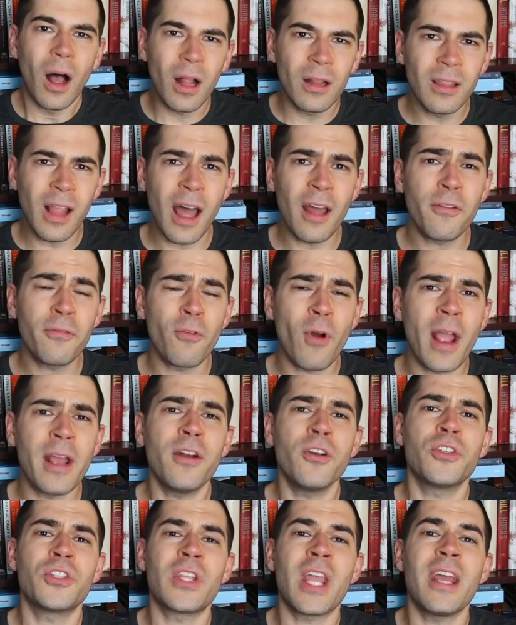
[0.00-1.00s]
A lot of
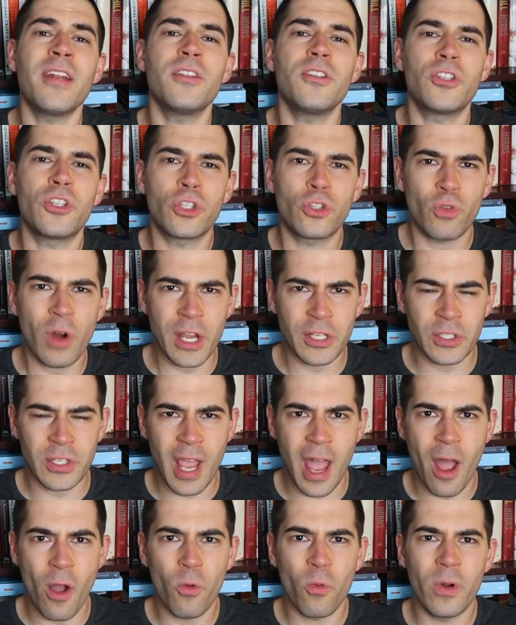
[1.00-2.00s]
writers tend to stress
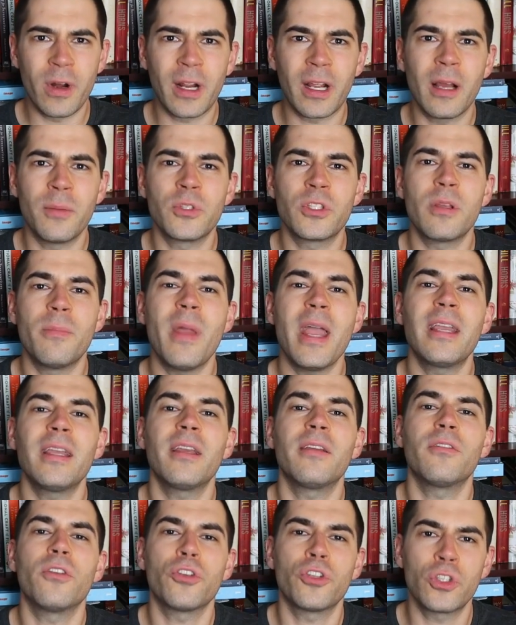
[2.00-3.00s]
out when it comes to
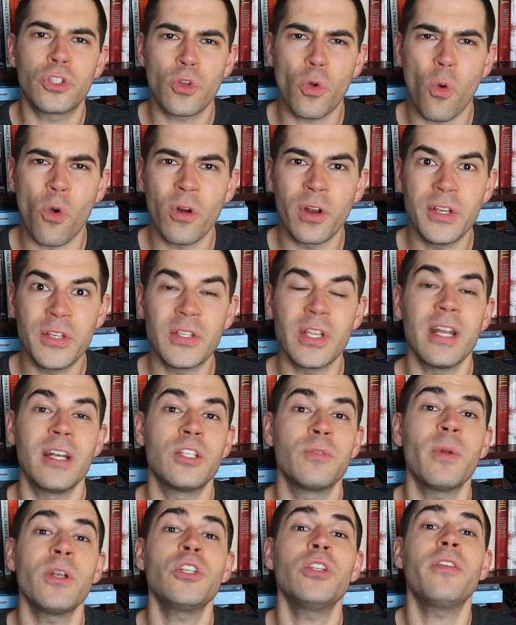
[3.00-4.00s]
making their stories and
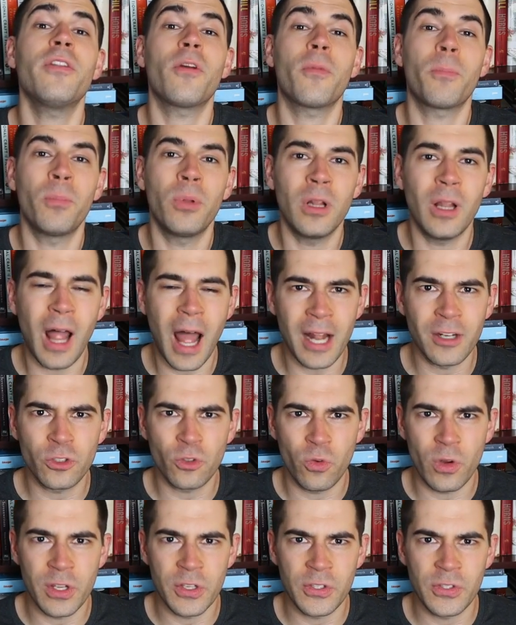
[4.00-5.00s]
especially their plot
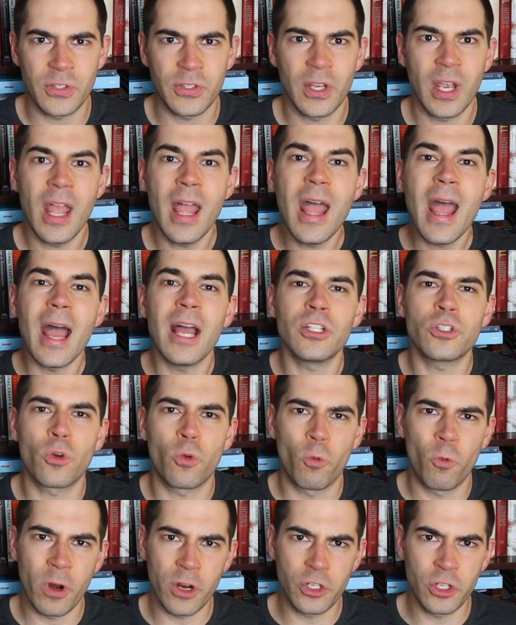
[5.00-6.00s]
twists as
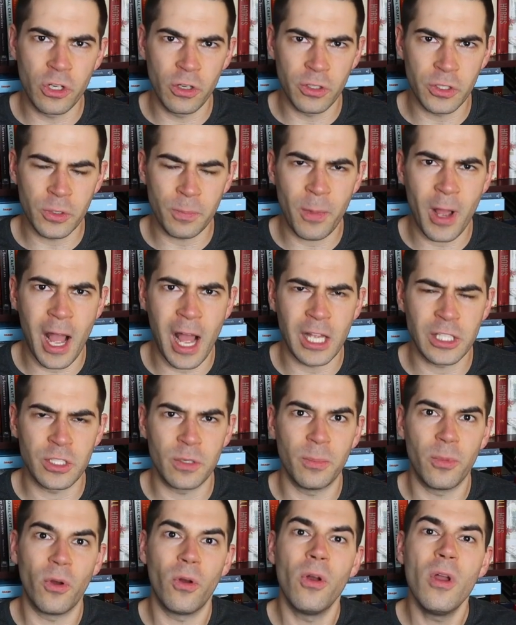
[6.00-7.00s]
original as
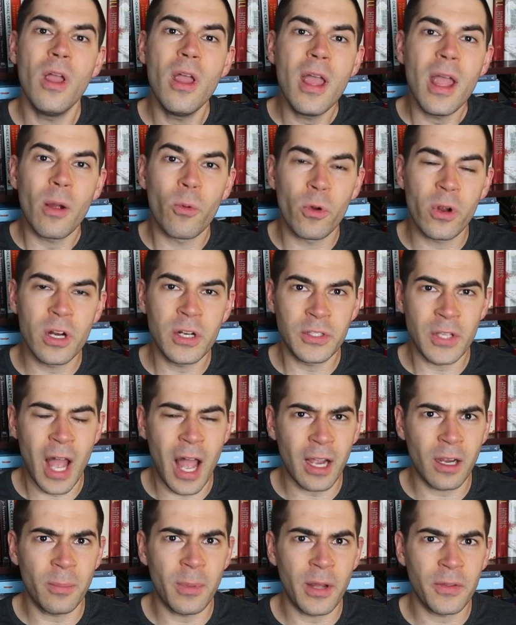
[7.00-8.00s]
possible. And we're going to
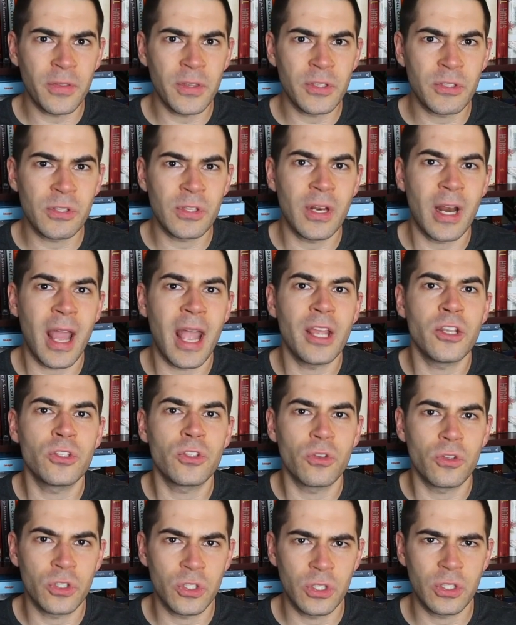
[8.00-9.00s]
talk about this today,
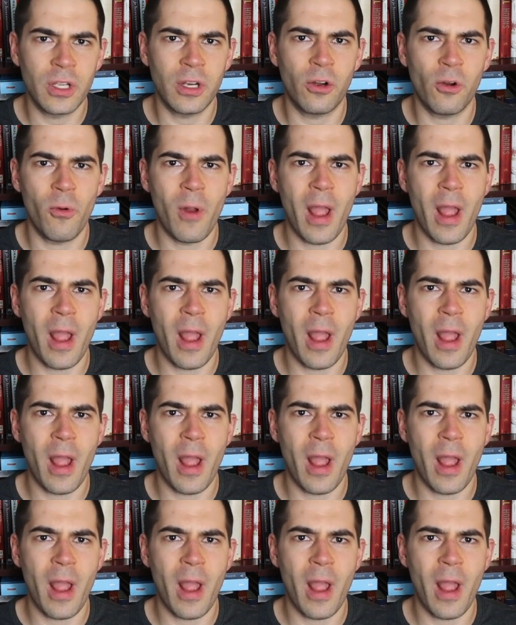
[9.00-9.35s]
so stick